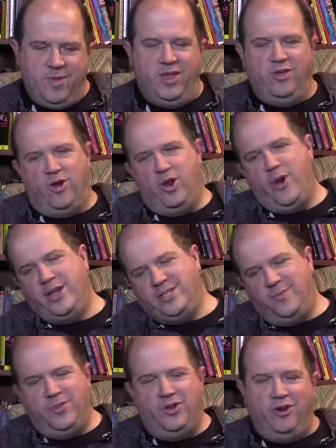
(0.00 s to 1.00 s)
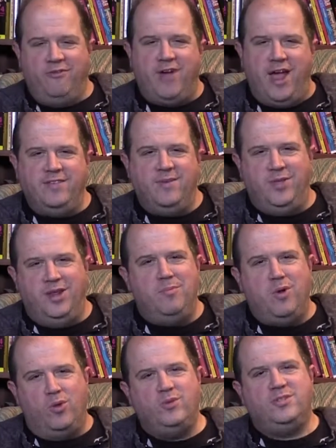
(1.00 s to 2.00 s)
Yeah, either I'd write something or find something to
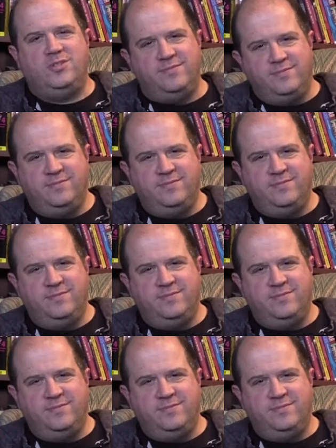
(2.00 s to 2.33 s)
post.